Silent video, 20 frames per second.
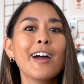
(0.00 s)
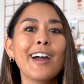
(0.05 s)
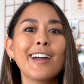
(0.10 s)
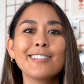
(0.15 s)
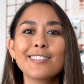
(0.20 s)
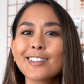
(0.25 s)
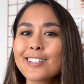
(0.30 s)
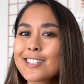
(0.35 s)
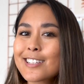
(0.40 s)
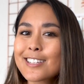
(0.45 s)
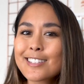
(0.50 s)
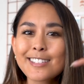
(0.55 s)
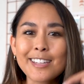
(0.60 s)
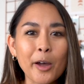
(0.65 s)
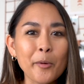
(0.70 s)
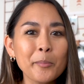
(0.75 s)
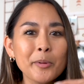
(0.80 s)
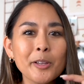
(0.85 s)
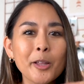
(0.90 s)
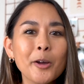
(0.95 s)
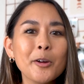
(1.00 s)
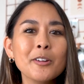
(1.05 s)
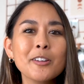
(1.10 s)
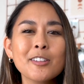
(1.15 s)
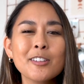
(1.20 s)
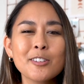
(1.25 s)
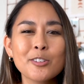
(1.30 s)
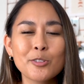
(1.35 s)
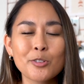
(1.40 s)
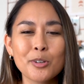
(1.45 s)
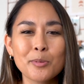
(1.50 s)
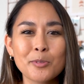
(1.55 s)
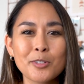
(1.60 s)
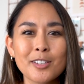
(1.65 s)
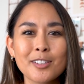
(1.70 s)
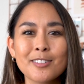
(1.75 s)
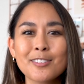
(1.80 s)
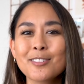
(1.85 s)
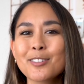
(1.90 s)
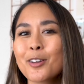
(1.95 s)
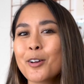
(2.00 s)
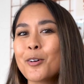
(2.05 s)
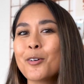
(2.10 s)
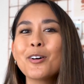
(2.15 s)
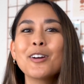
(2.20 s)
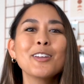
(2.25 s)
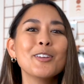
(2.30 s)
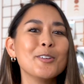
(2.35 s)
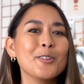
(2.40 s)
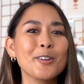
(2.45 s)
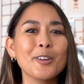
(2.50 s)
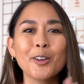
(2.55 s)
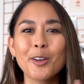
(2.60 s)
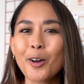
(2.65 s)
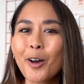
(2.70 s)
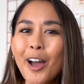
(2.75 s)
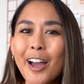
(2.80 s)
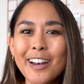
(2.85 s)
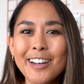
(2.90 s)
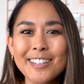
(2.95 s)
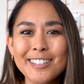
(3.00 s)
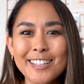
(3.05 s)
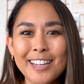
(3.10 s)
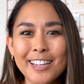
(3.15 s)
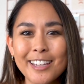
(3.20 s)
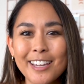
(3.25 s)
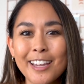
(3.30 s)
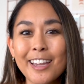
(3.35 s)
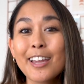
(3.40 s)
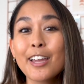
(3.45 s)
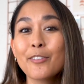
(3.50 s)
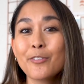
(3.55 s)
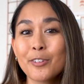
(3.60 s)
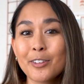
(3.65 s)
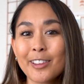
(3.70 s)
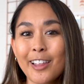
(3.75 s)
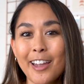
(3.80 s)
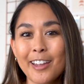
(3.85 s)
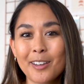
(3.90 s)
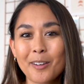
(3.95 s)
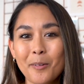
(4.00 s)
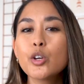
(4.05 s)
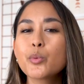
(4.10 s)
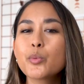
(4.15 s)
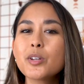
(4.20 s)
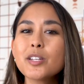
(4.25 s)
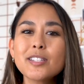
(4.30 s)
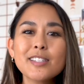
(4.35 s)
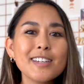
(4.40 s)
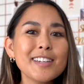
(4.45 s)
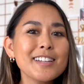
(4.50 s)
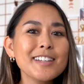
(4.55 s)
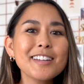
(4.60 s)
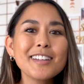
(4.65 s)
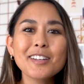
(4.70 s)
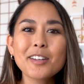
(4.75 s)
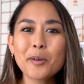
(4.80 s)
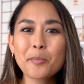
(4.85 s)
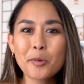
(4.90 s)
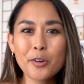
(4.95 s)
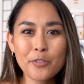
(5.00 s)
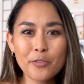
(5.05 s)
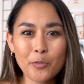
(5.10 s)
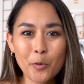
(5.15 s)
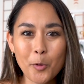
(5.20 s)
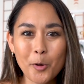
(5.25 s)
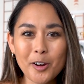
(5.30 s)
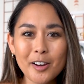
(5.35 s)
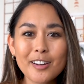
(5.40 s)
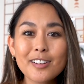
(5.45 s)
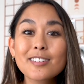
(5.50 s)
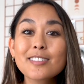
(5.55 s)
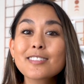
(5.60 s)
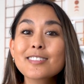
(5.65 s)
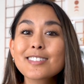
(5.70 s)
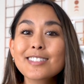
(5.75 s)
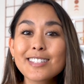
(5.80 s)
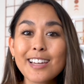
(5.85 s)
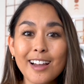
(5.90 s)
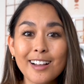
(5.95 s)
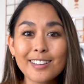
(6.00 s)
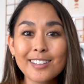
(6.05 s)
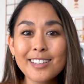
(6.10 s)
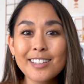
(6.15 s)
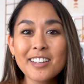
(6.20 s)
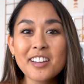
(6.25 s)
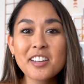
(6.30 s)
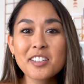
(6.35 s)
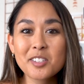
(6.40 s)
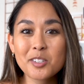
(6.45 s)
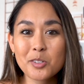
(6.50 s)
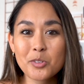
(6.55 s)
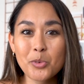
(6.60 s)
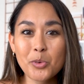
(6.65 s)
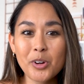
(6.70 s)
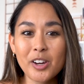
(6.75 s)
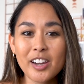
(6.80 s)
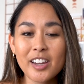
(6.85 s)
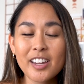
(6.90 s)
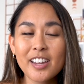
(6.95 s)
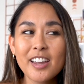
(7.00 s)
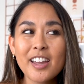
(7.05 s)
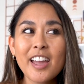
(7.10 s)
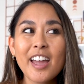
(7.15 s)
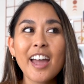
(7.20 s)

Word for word: I linked it down below in the description, so you can go ahead and take it if you'd like. Reason number 4, telling a story.